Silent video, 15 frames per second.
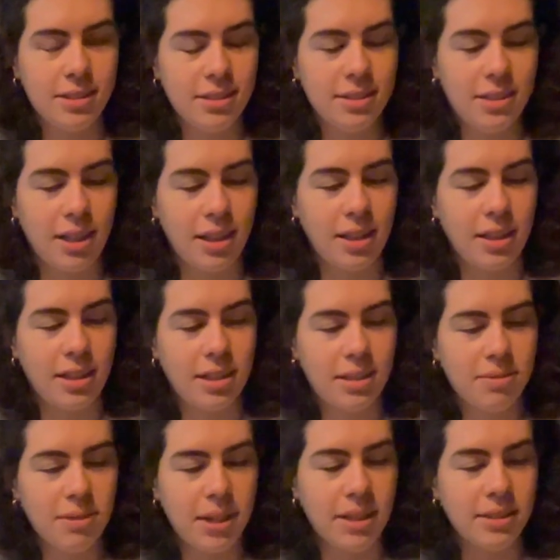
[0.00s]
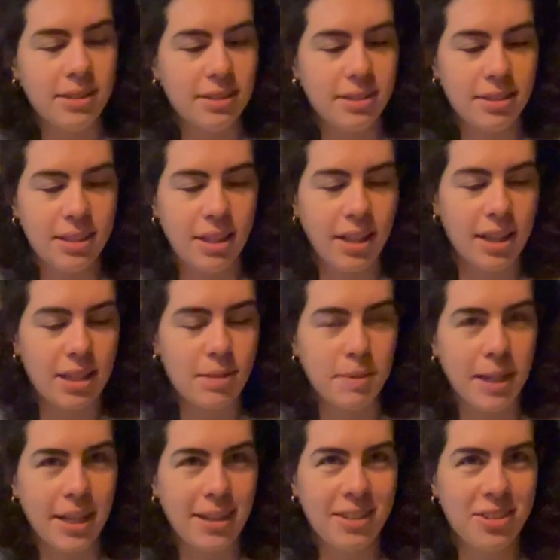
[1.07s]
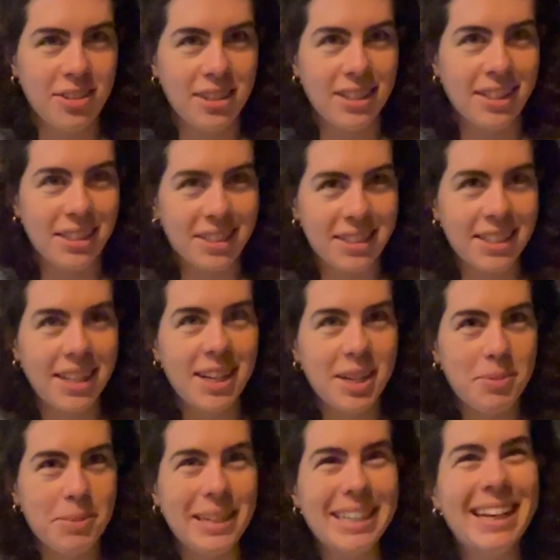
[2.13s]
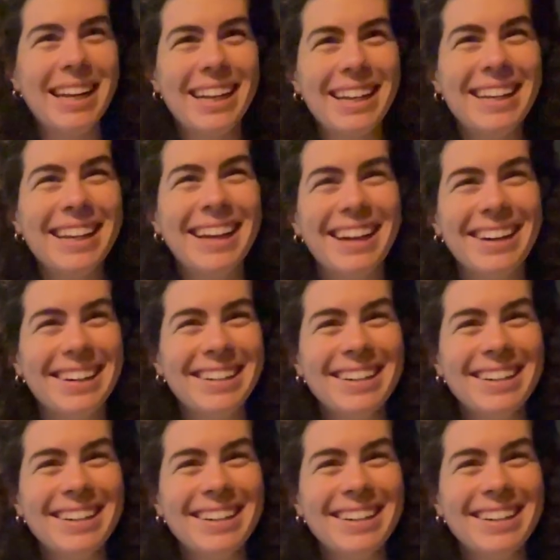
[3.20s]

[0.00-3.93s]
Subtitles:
Nothing. Well, it cost me $800, but no.